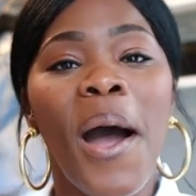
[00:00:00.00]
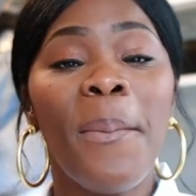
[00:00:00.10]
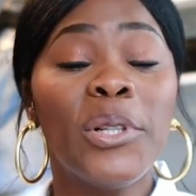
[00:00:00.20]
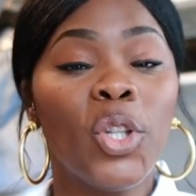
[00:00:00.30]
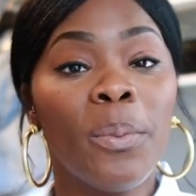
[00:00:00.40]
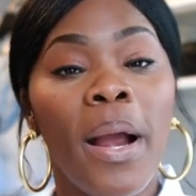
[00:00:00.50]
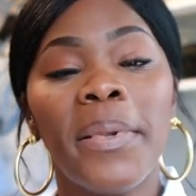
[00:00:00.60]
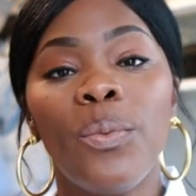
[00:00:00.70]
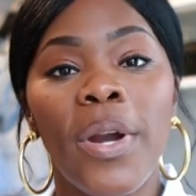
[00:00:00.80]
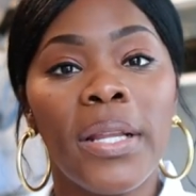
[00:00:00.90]
um, but you can
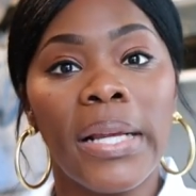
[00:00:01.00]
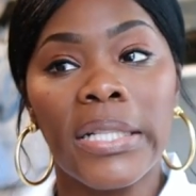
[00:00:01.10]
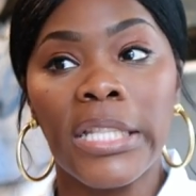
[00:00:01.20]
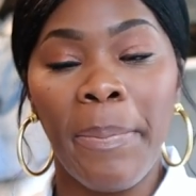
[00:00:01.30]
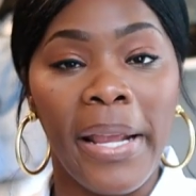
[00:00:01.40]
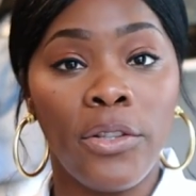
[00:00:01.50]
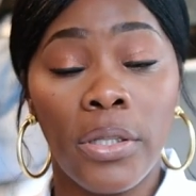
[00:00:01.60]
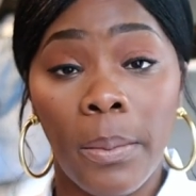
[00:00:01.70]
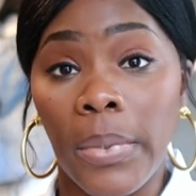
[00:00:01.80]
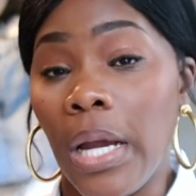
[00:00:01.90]
probably wear like Spanx or
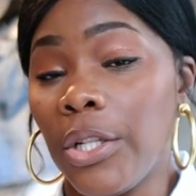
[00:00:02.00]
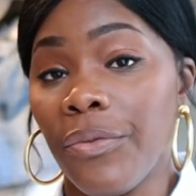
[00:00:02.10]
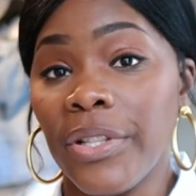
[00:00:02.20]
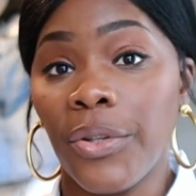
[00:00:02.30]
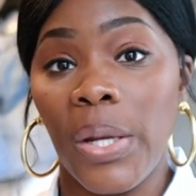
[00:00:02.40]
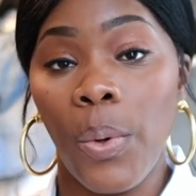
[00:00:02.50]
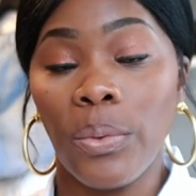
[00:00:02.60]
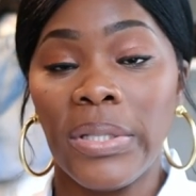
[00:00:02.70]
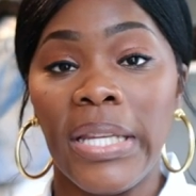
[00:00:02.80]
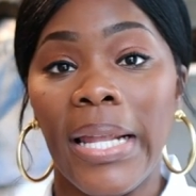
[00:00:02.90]
something under it so they
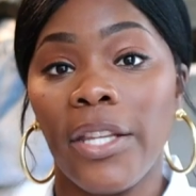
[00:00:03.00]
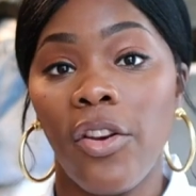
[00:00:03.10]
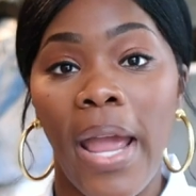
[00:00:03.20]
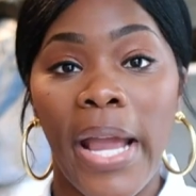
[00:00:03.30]
won't see like your